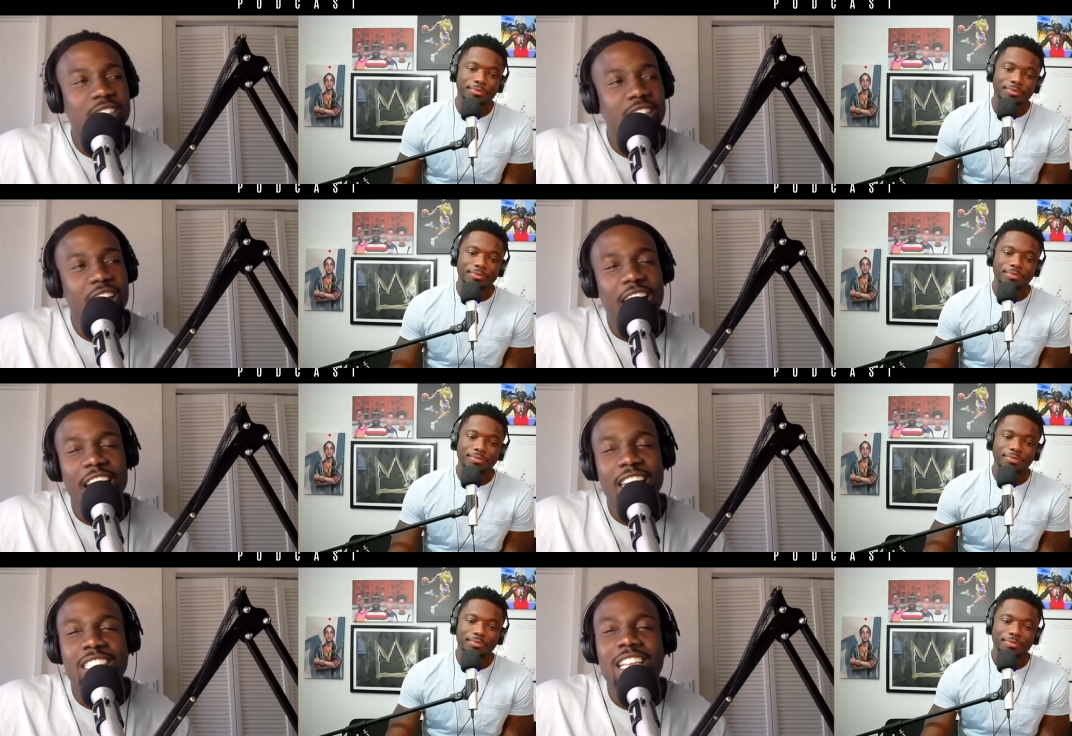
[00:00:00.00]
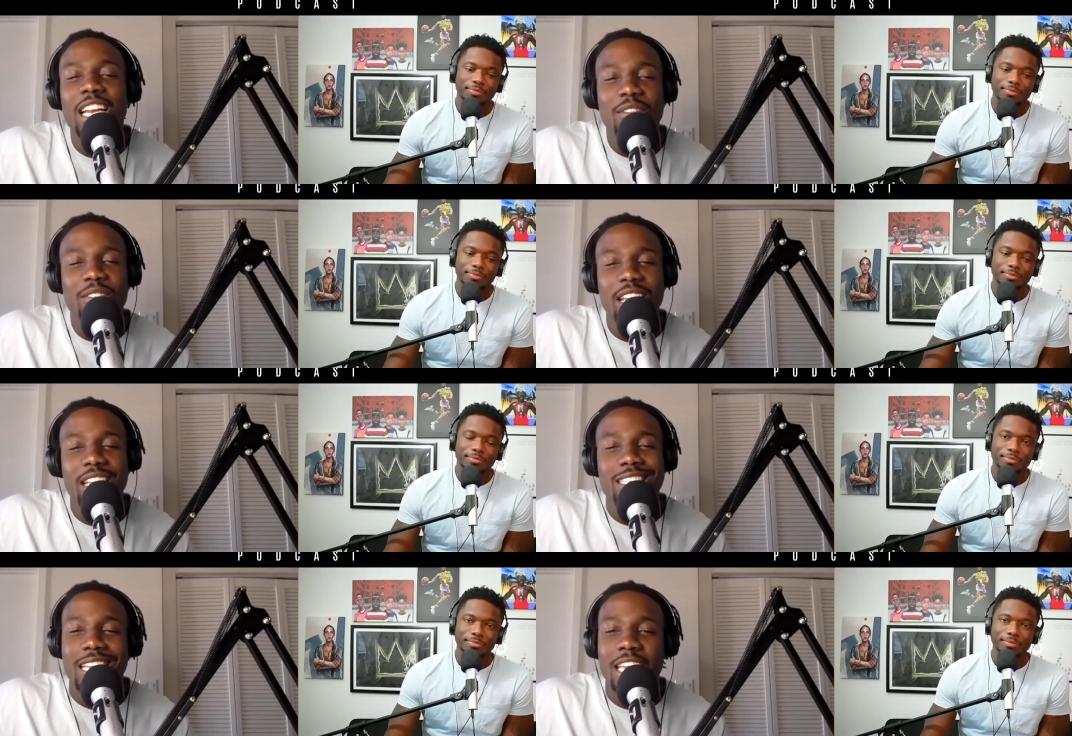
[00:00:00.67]
Speaker 1: It's not even like
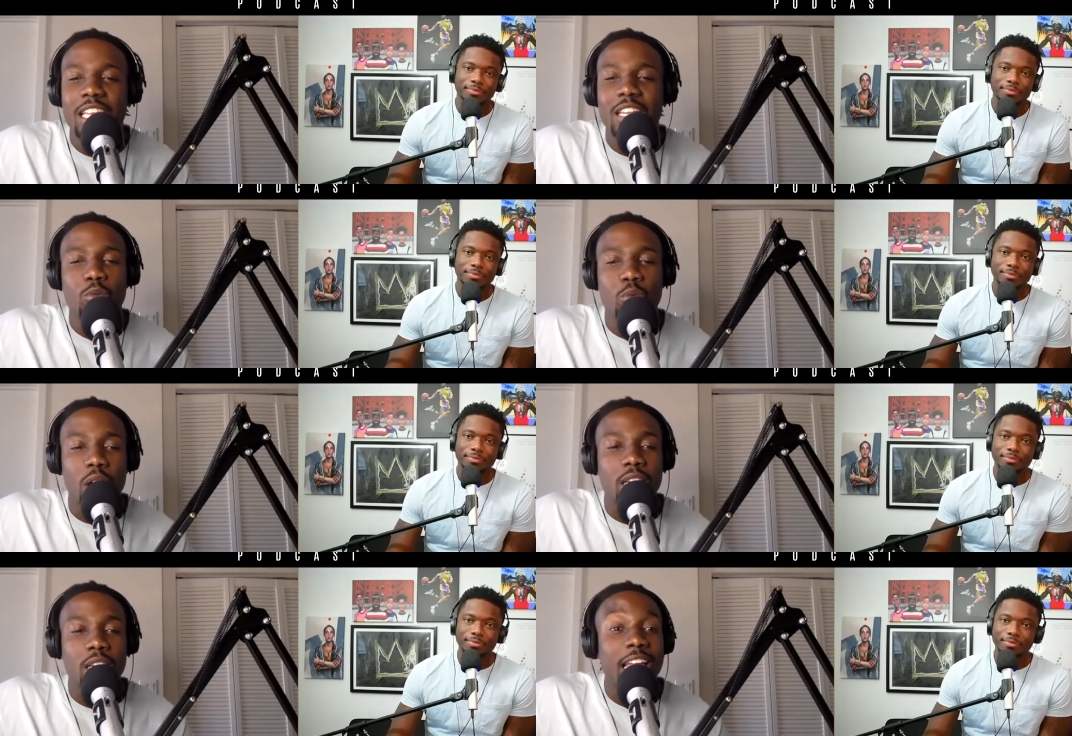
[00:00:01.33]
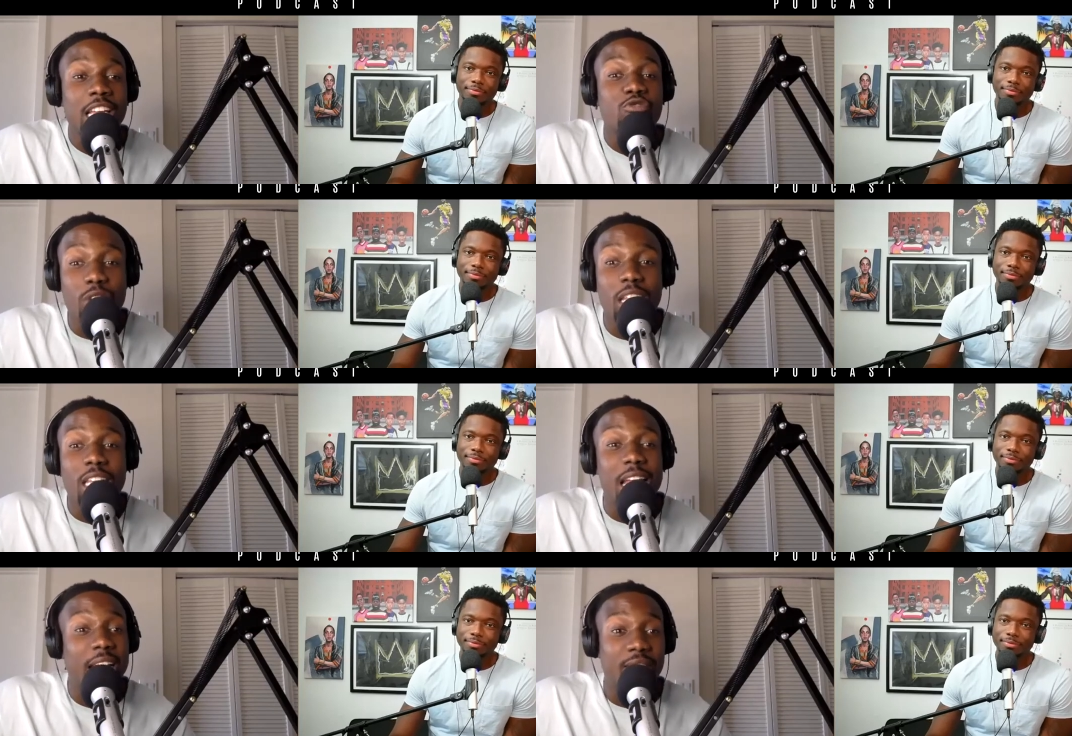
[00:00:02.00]
tequila one. Like, it's really not
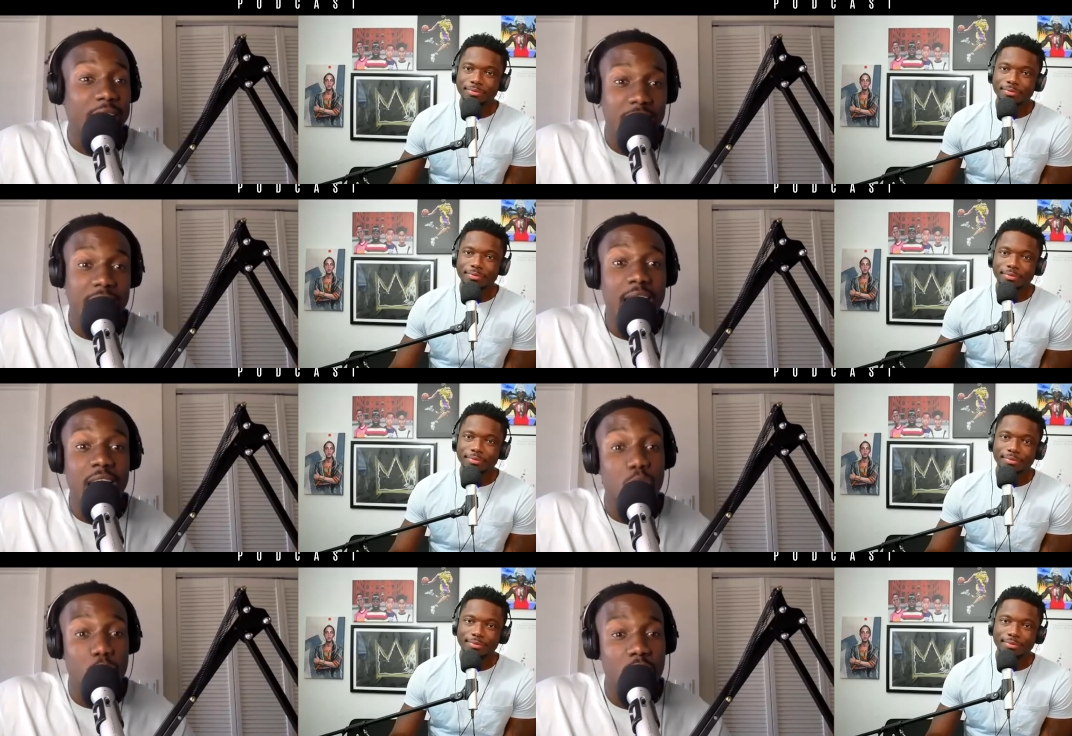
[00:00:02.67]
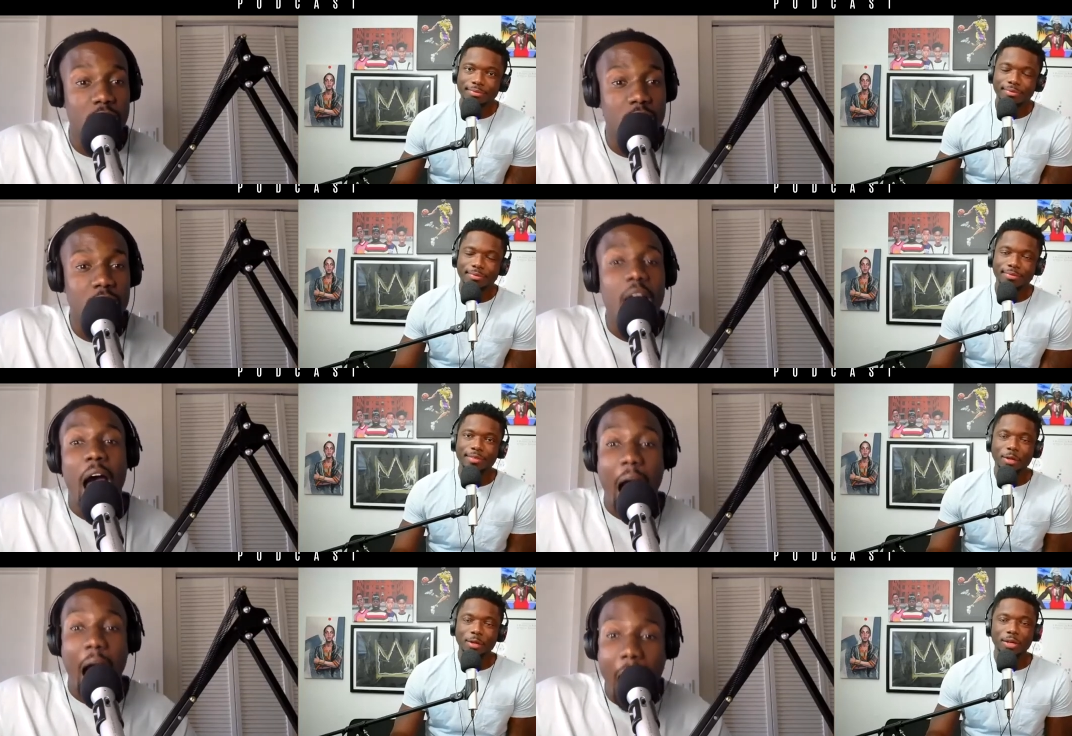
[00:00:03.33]
even like tequila one.
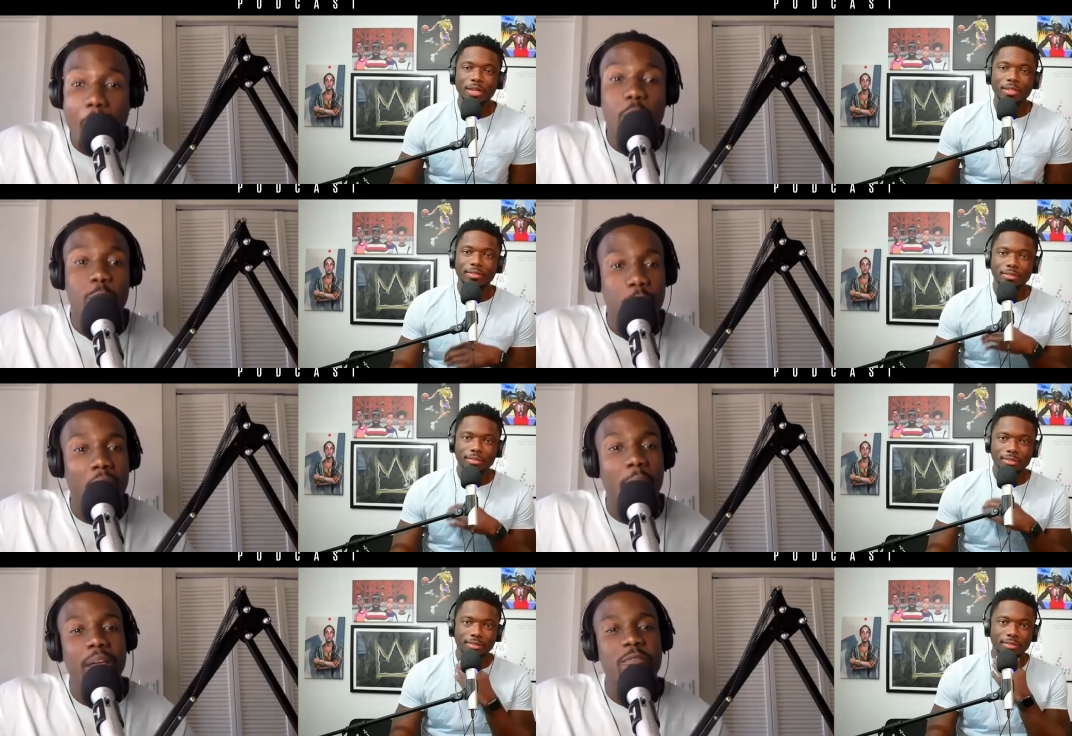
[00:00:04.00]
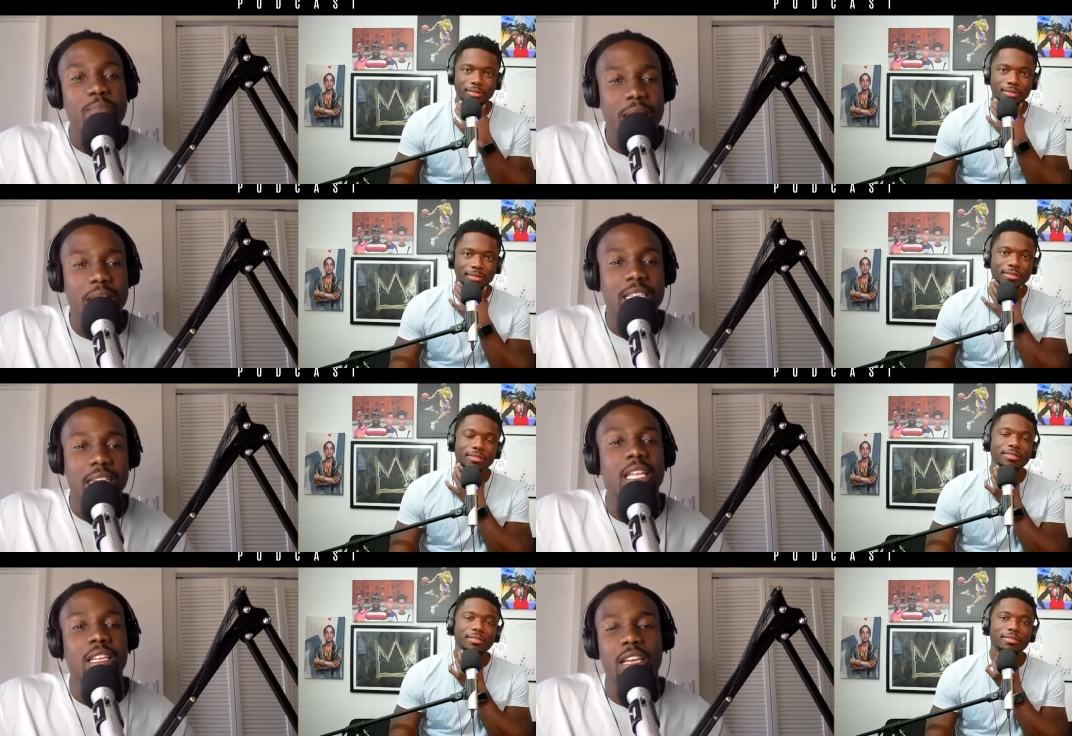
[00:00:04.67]
Okay. I would probably have beaten
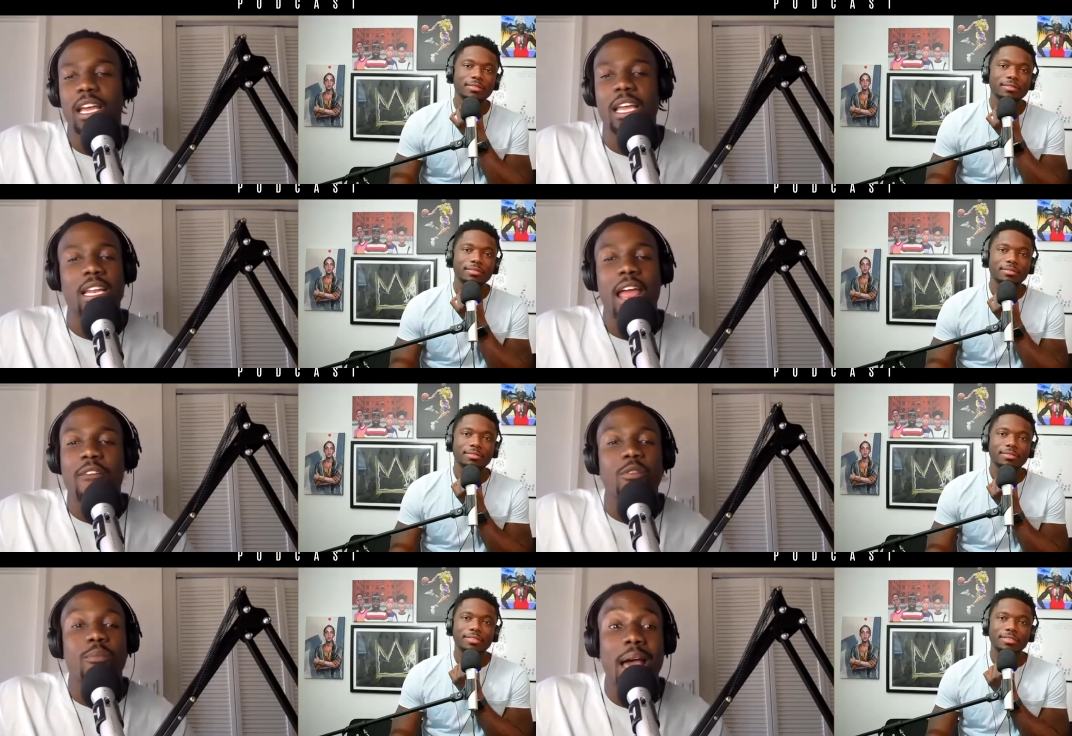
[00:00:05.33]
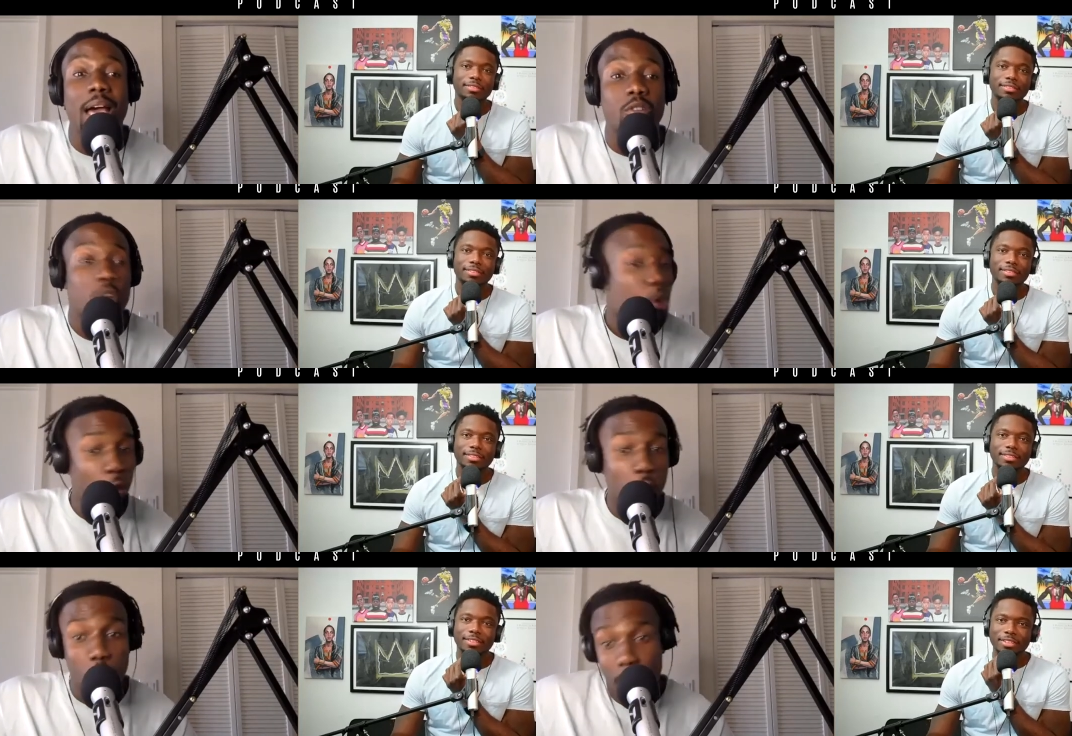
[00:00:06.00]
tequila in every battle, or
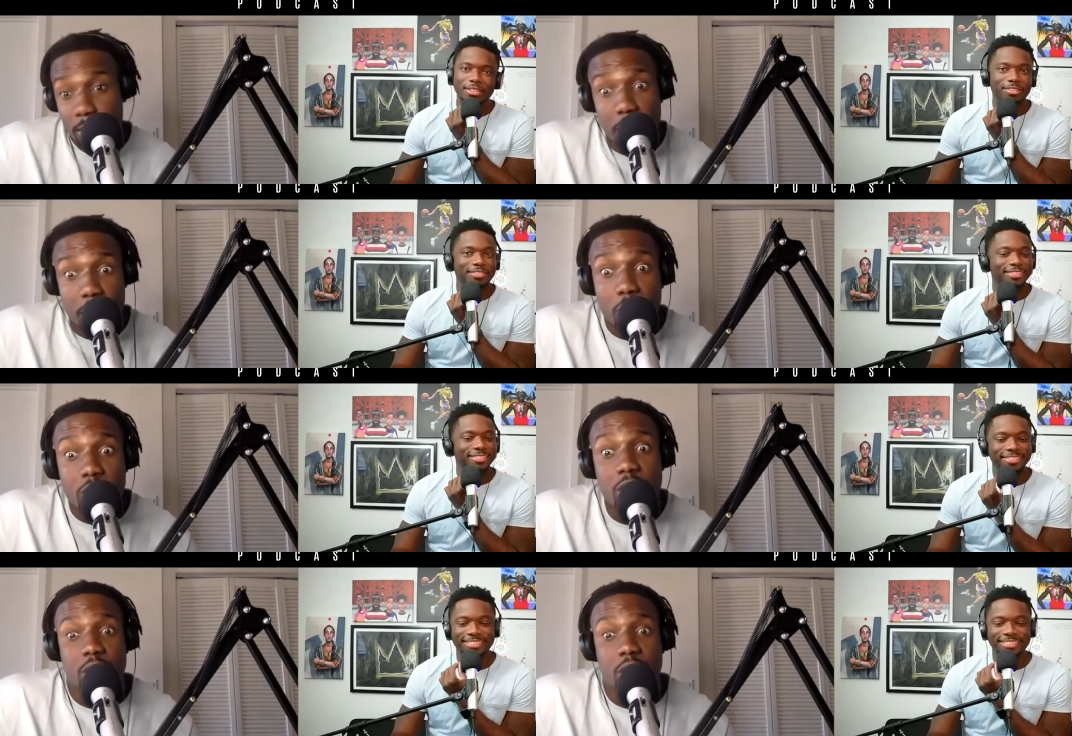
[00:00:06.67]
the mimosas for that